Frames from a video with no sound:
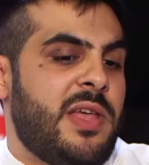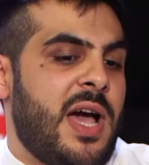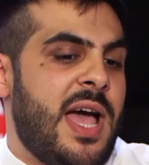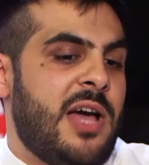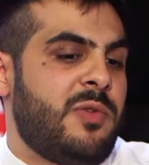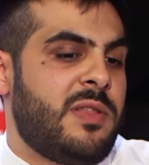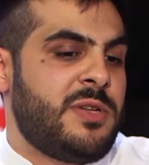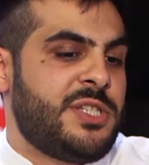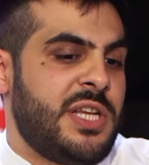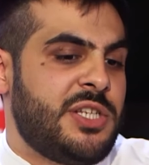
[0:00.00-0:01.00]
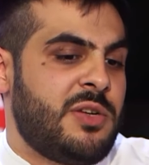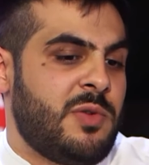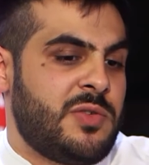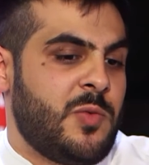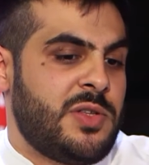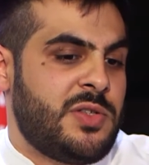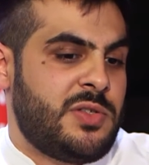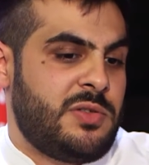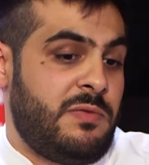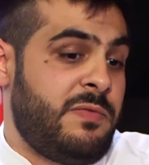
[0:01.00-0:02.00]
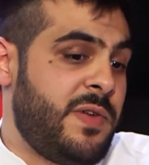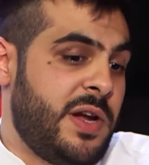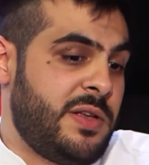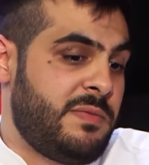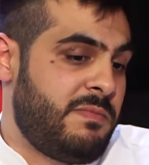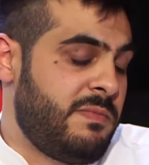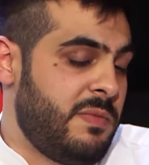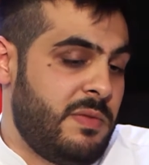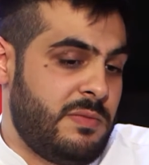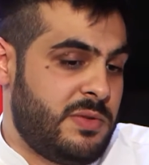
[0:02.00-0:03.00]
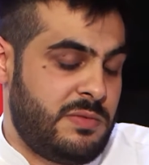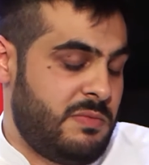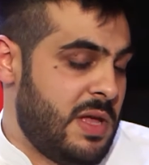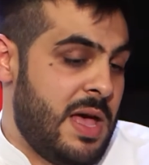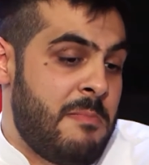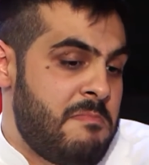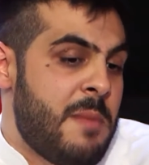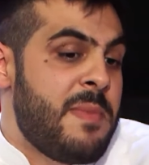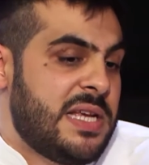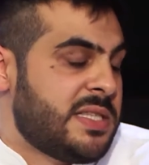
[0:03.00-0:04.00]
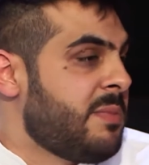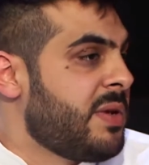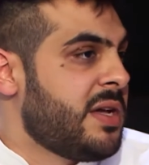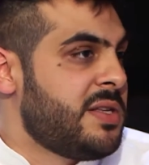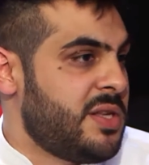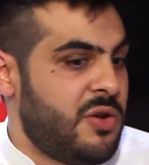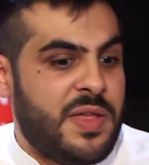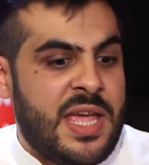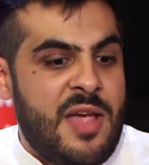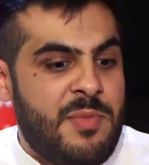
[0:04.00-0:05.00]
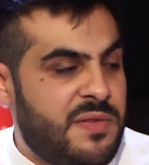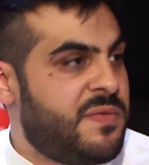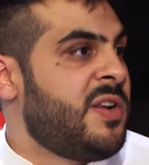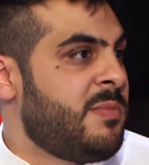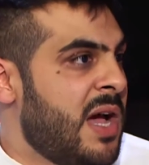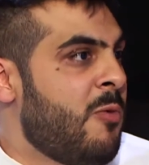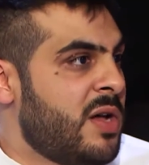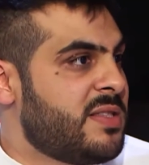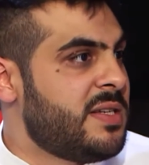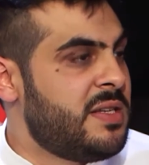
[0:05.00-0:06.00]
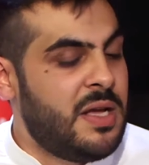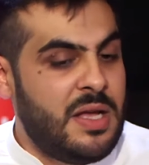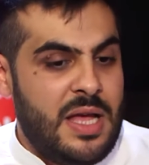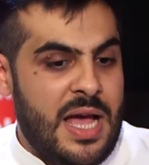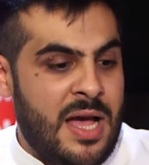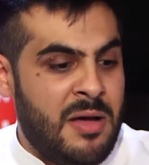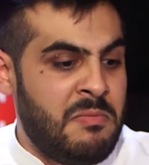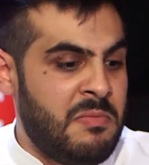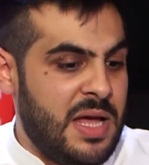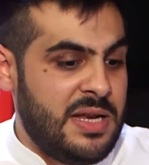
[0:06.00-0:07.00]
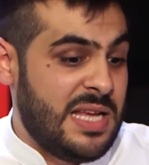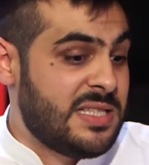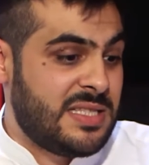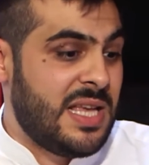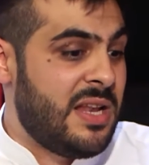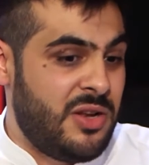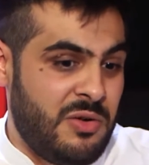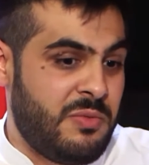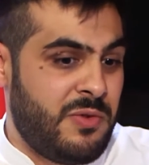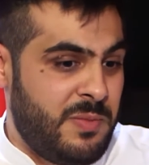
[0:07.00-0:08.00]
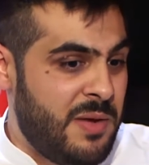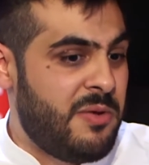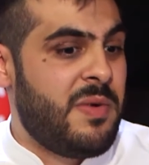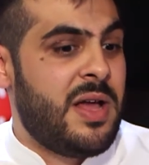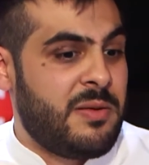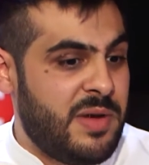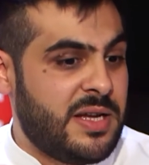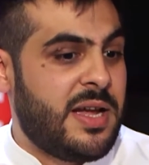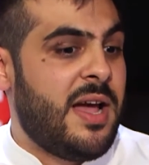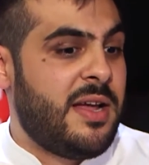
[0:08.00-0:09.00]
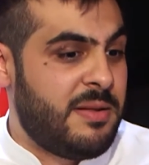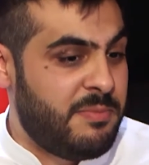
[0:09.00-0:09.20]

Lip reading: that I had with Imagination was very amazing because they gave me the freedom that I wanted. And as I said, when Mohammed Mubarak and Michael Garan and